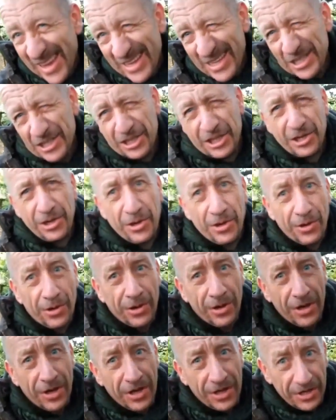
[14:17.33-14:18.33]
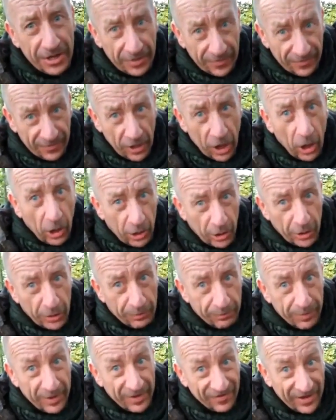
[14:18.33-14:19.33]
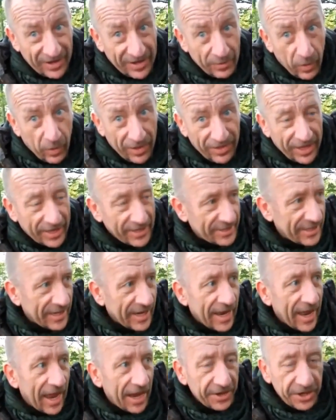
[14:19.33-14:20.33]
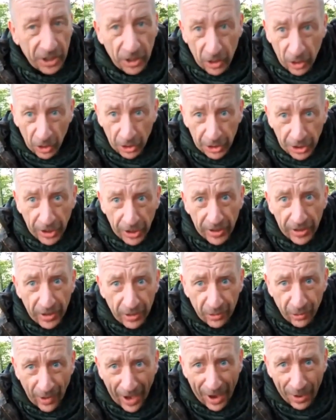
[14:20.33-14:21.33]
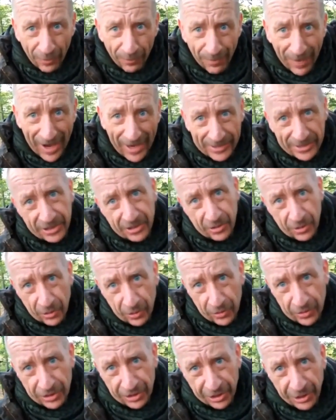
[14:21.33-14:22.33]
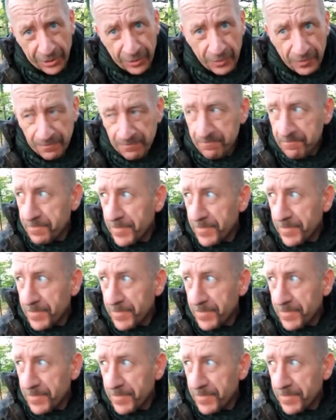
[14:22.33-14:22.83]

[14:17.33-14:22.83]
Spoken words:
Ensure you've got a good bivvy with it and a good ground mat or 2.